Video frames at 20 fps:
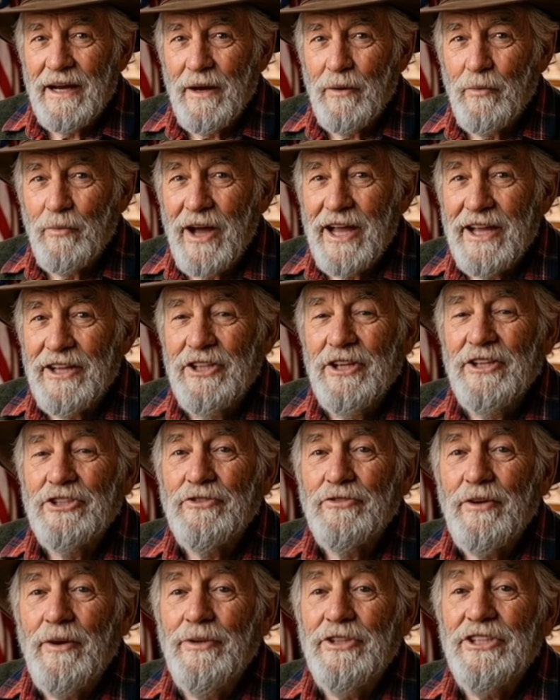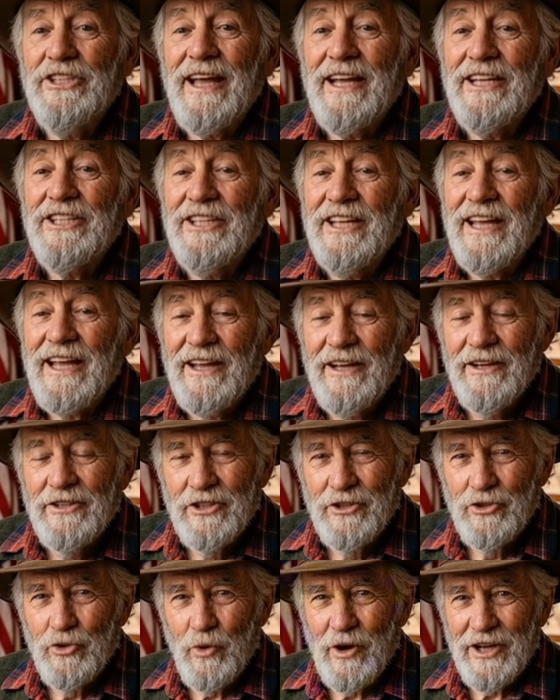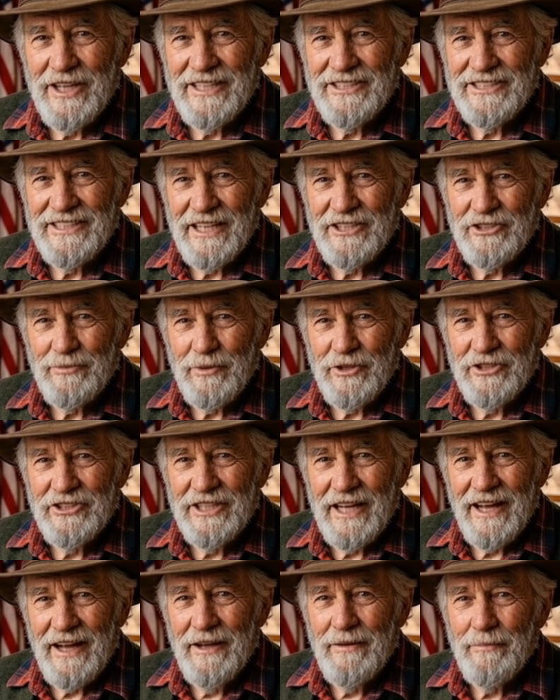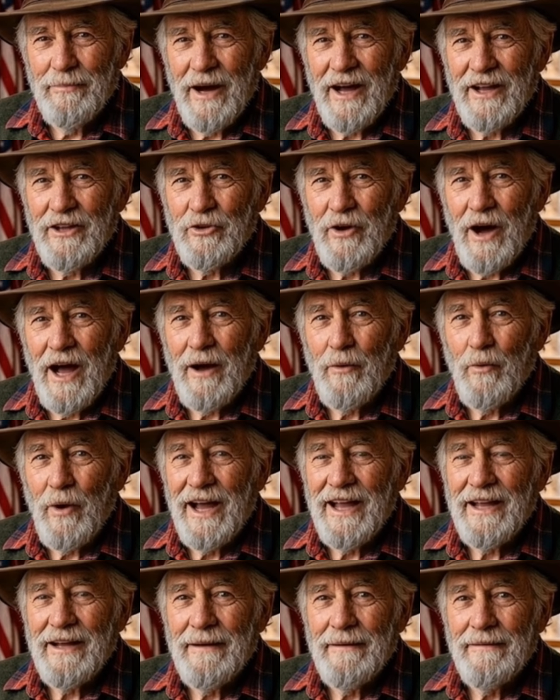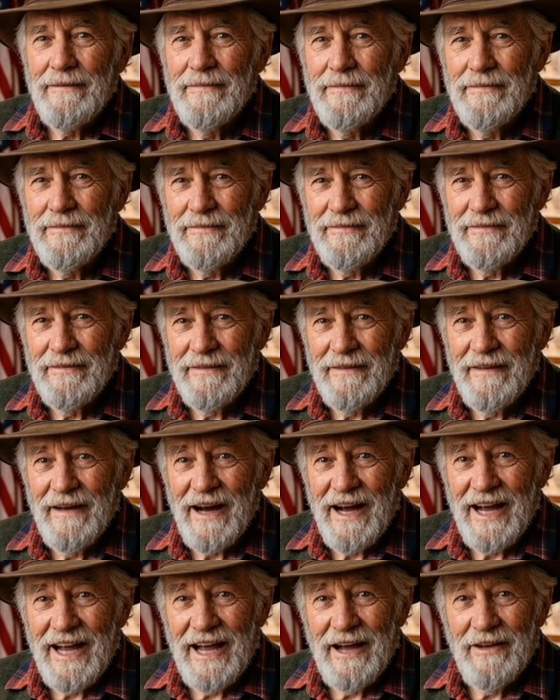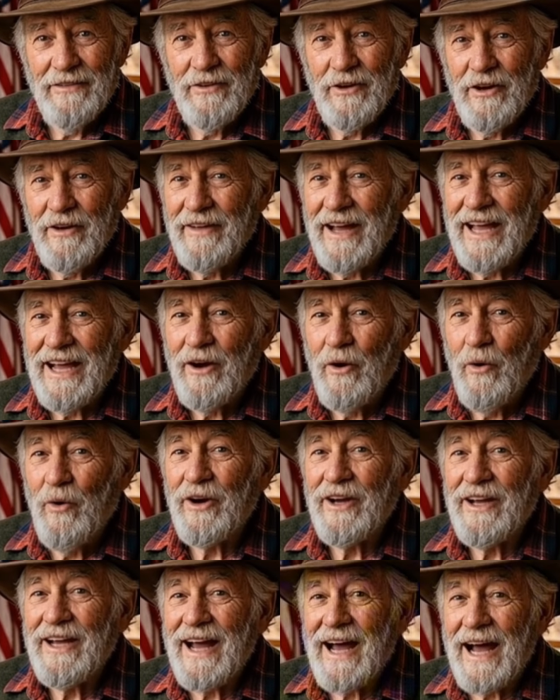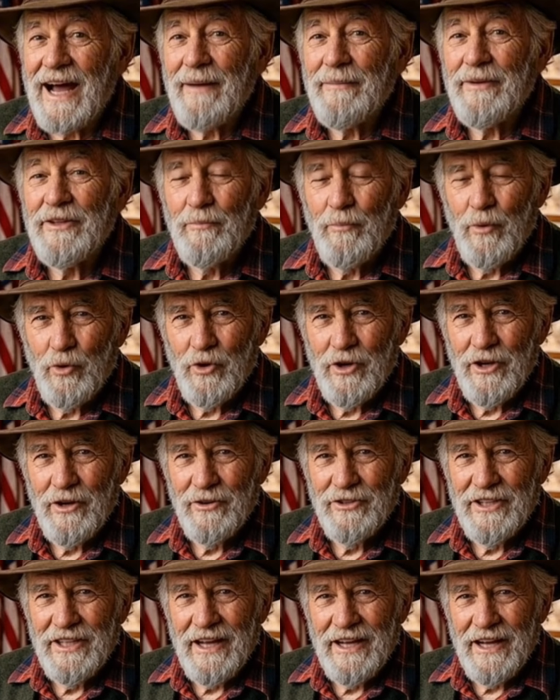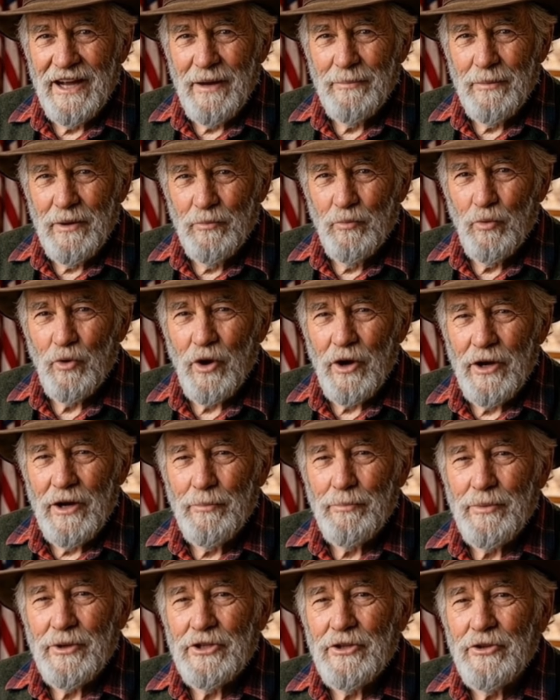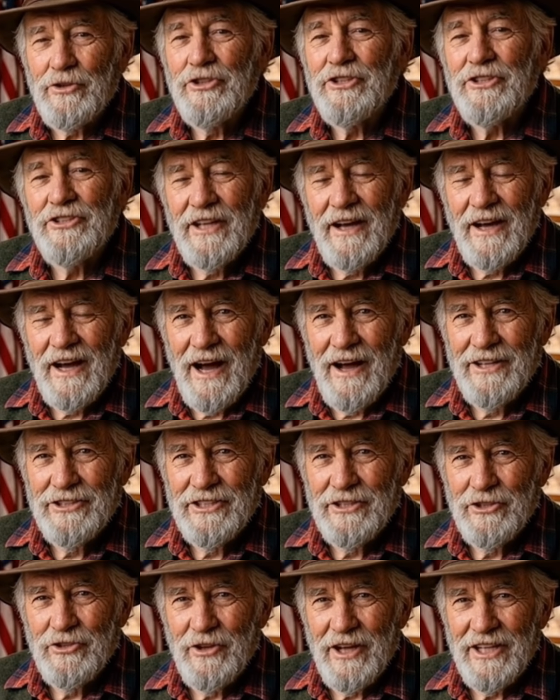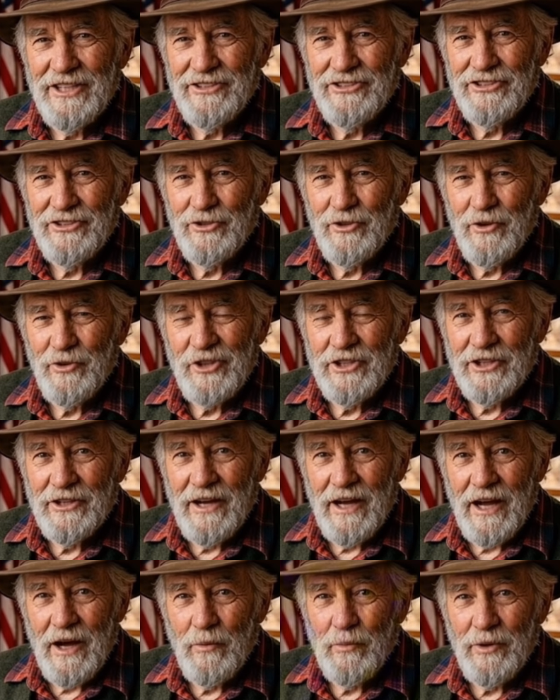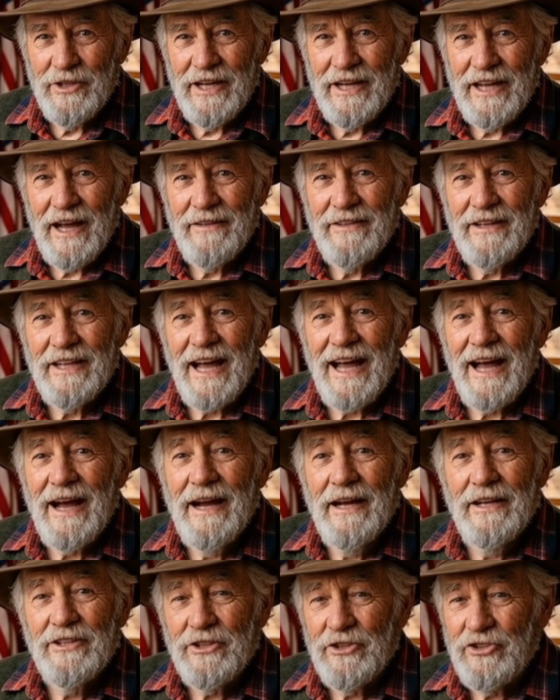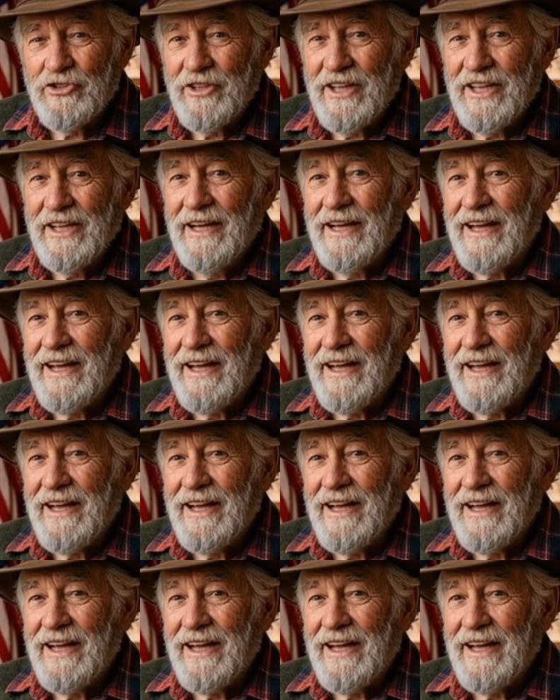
ranges from 16 to 26% by dry weight. A handful of acorn caps boiled in a cup of water produces a concentrated solution with enough tannin to treat an